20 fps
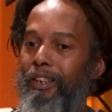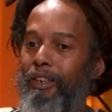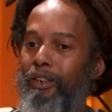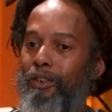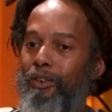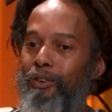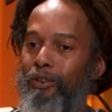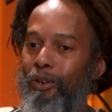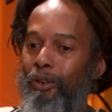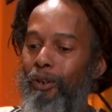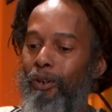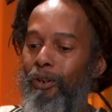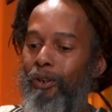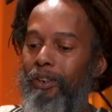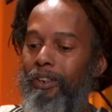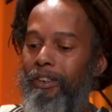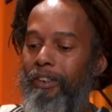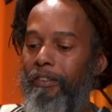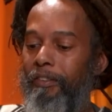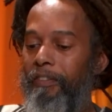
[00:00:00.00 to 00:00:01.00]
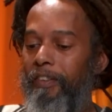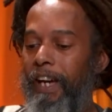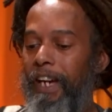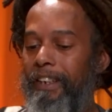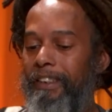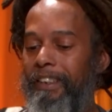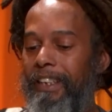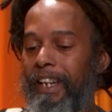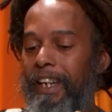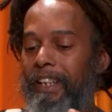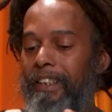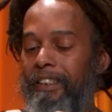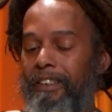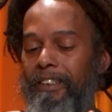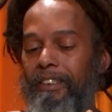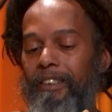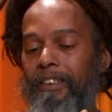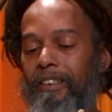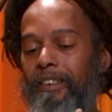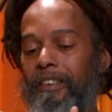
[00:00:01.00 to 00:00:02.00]
So the fact that
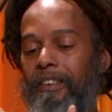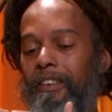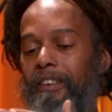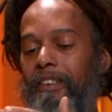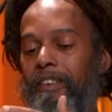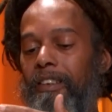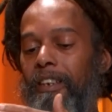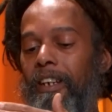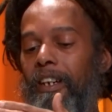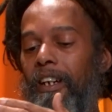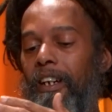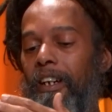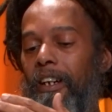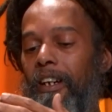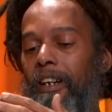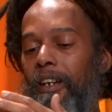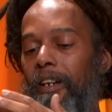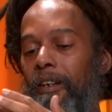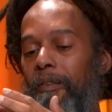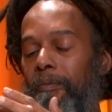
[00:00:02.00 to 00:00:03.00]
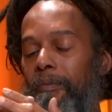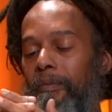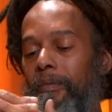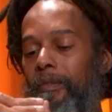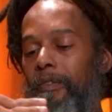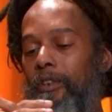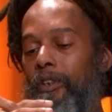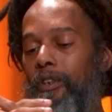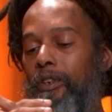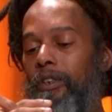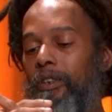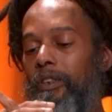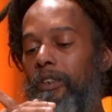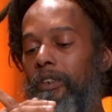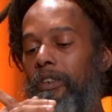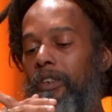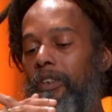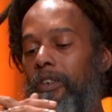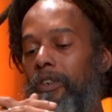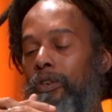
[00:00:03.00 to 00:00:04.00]
uh,
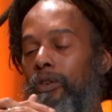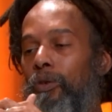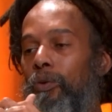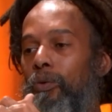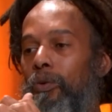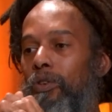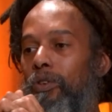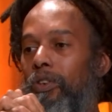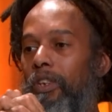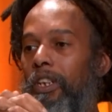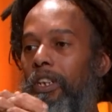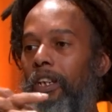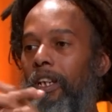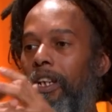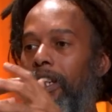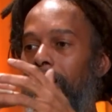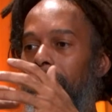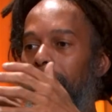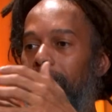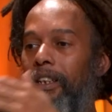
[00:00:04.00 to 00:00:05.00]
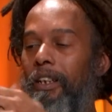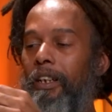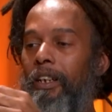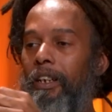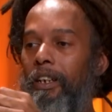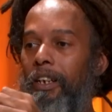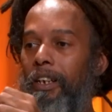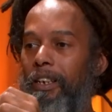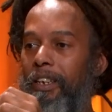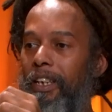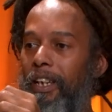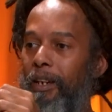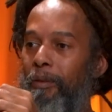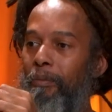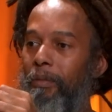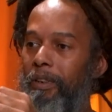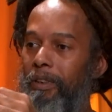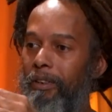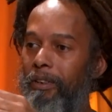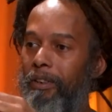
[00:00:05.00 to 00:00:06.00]
Nut and uh, Geb
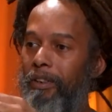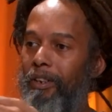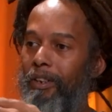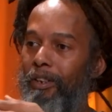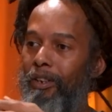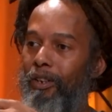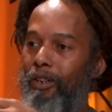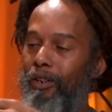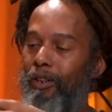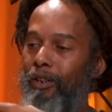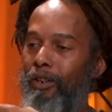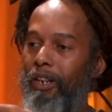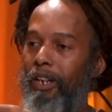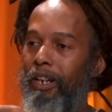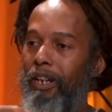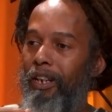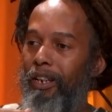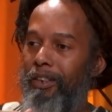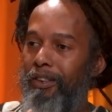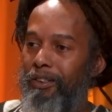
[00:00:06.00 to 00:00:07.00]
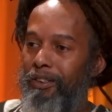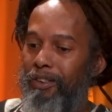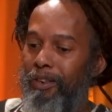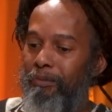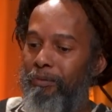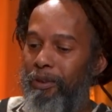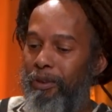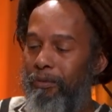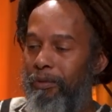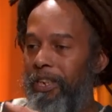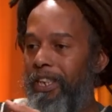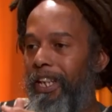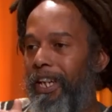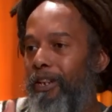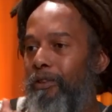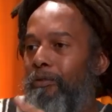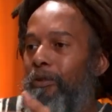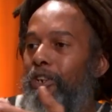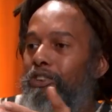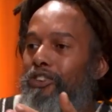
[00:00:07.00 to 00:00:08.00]
uh, seem to be like
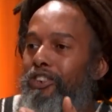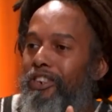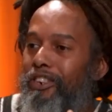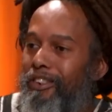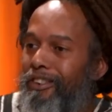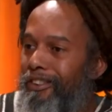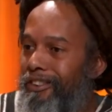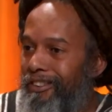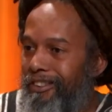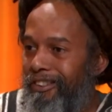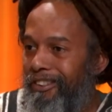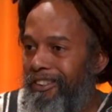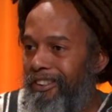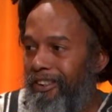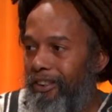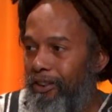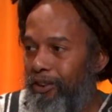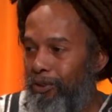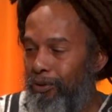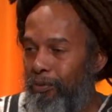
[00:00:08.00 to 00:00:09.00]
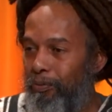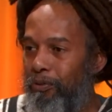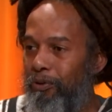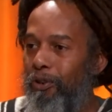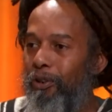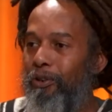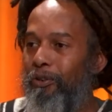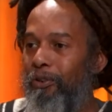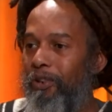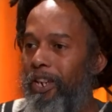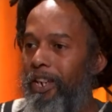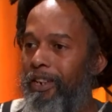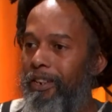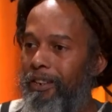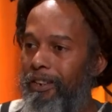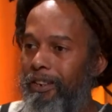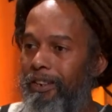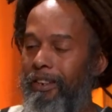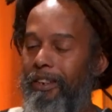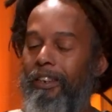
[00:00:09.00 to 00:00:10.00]
rushing to procreate,
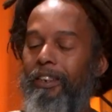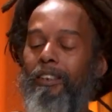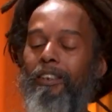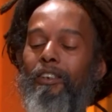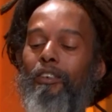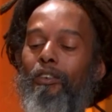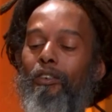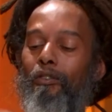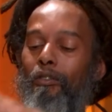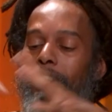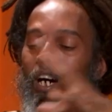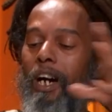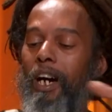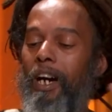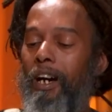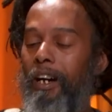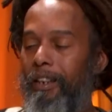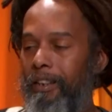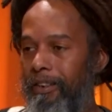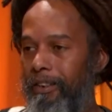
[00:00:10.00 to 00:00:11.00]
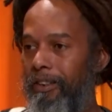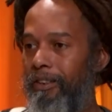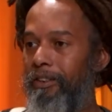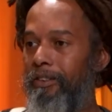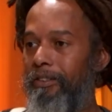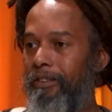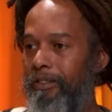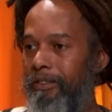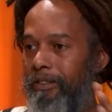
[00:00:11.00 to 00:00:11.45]
you know, Ra, you know,